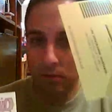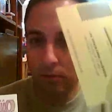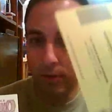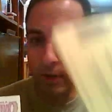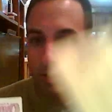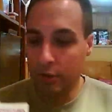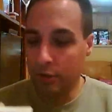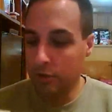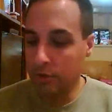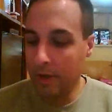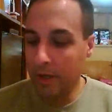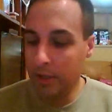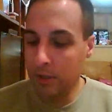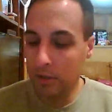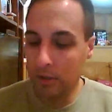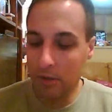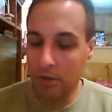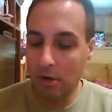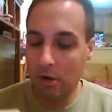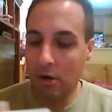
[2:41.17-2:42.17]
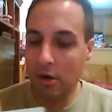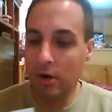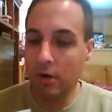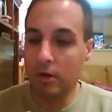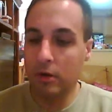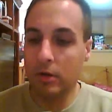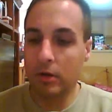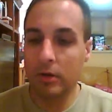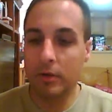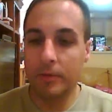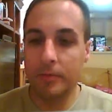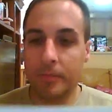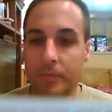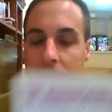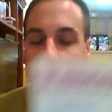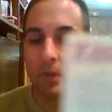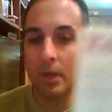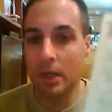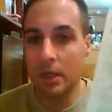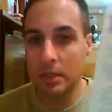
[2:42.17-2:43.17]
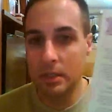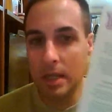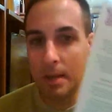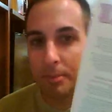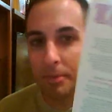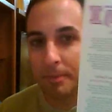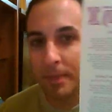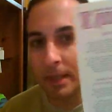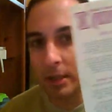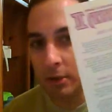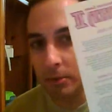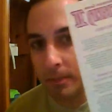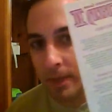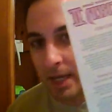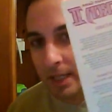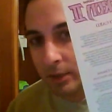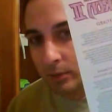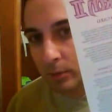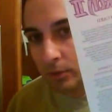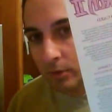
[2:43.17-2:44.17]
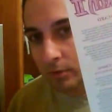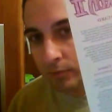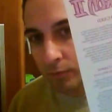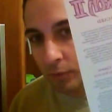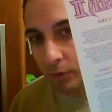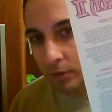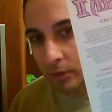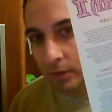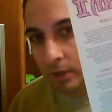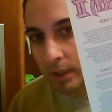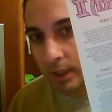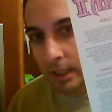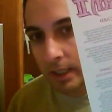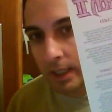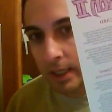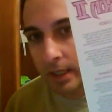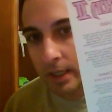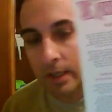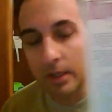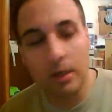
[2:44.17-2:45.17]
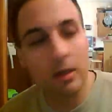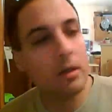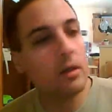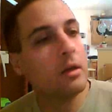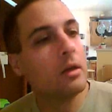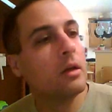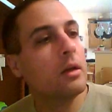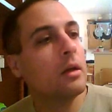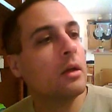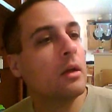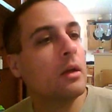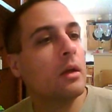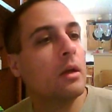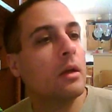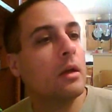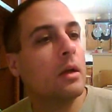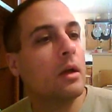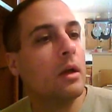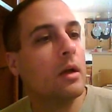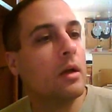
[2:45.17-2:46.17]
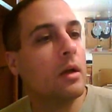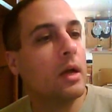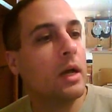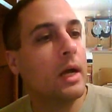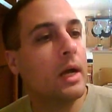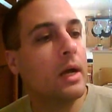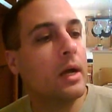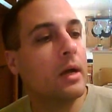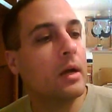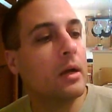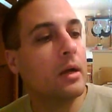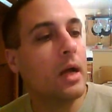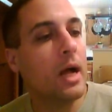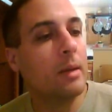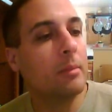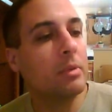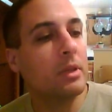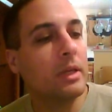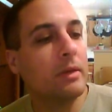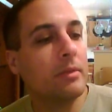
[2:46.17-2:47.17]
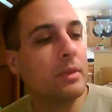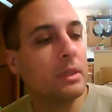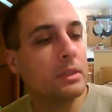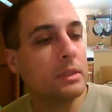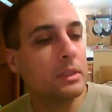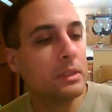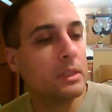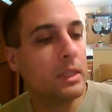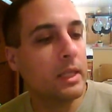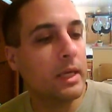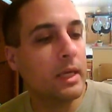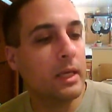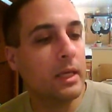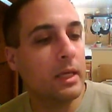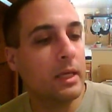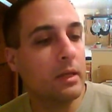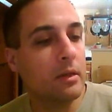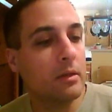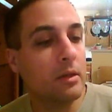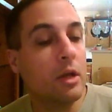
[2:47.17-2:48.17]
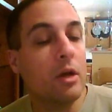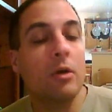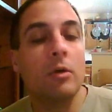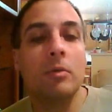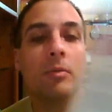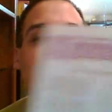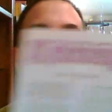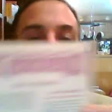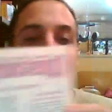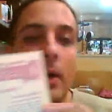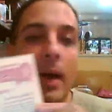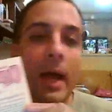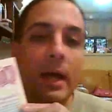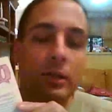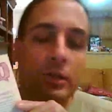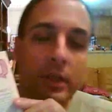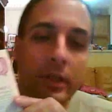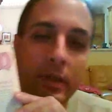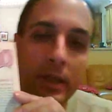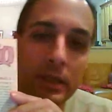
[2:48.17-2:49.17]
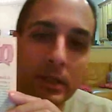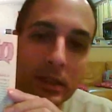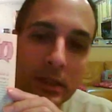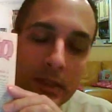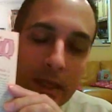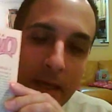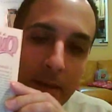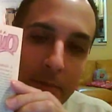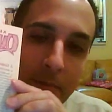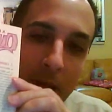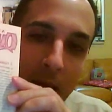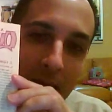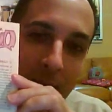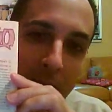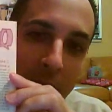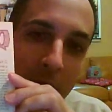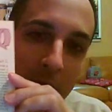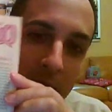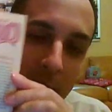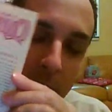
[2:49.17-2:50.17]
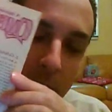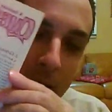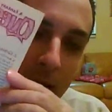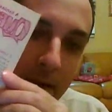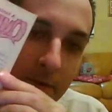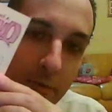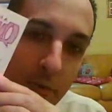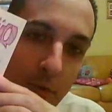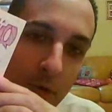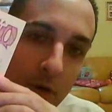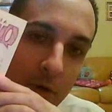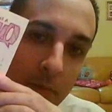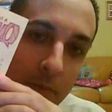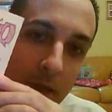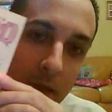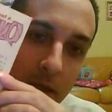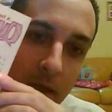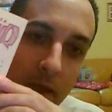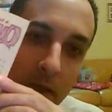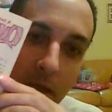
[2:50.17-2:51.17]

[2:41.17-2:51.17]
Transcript: registration card, supplemental manual for the, I believe this is the, no, actually this is a multi-platform